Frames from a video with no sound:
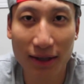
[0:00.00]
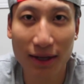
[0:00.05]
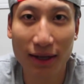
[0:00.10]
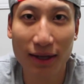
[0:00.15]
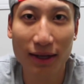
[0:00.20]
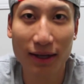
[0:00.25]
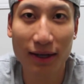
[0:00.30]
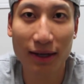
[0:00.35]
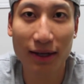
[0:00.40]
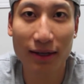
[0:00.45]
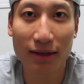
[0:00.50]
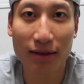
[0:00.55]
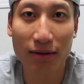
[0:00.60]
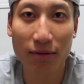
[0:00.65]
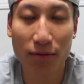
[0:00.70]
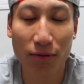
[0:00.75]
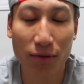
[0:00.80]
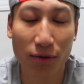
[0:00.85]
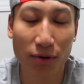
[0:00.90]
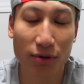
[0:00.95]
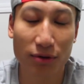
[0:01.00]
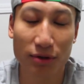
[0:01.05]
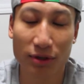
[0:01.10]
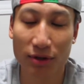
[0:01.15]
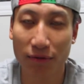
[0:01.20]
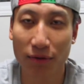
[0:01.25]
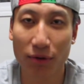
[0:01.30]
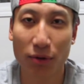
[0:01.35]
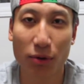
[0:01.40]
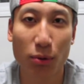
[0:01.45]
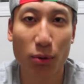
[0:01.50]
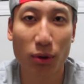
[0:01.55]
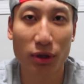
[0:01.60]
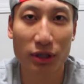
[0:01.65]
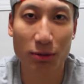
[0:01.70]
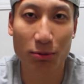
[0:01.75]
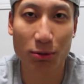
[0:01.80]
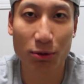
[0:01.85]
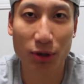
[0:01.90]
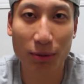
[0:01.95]
and for those of you who are
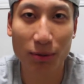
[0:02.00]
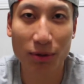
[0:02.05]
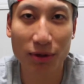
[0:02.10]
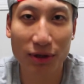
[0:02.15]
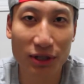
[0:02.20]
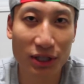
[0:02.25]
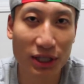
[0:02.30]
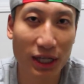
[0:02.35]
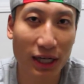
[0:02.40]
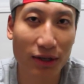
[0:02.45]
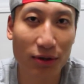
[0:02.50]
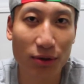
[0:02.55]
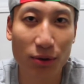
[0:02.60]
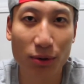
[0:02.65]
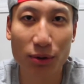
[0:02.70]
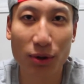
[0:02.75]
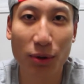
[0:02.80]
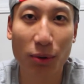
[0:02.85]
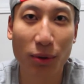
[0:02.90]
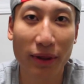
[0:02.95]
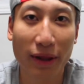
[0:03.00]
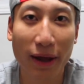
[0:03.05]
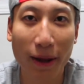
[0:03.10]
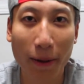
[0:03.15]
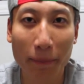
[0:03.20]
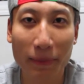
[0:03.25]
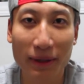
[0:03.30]
subscribed to the channel, you know what that